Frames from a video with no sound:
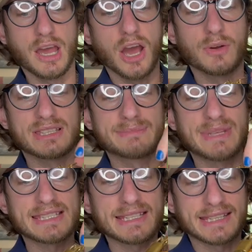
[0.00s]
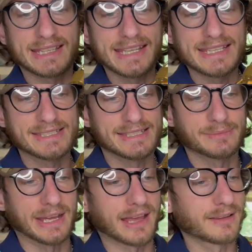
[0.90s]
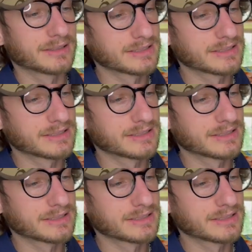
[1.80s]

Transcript: Oh, and it's missing the keys as well.